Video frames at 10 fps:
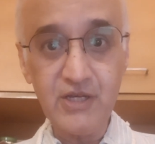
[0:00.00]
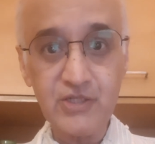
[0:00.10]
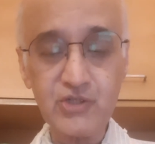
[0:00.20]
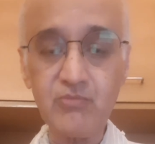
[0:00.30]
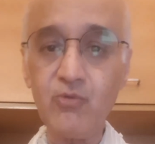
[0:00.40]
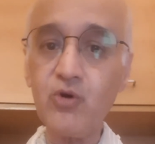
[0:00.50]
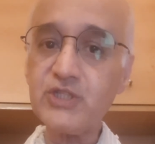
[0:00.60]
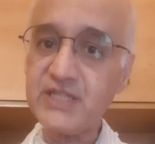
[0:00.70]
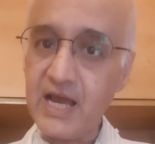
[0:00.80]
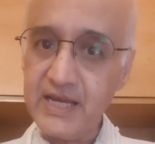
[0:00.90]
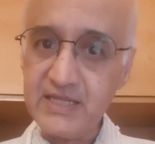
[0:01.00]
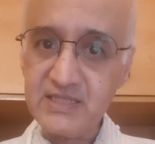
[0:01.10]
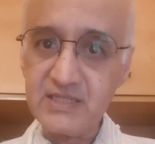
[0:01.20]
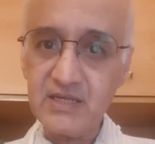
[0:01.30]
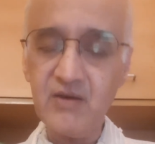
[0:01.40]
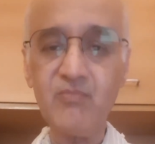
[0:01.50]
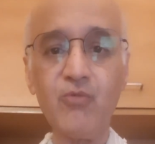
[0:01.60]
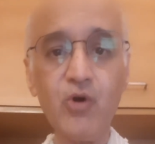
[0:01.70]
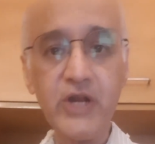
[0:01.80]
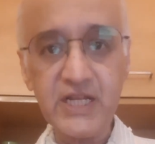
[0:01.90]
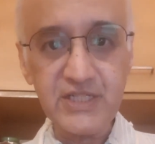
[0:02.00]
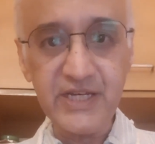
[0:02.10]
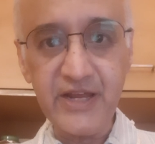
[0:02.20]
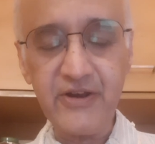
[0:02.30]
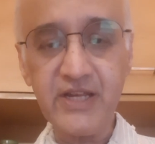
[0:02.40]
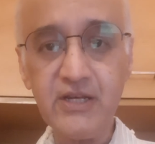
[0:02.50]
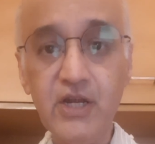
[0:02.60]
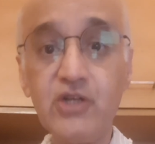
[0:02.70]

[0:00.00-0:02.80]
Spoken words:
So more science, more engineering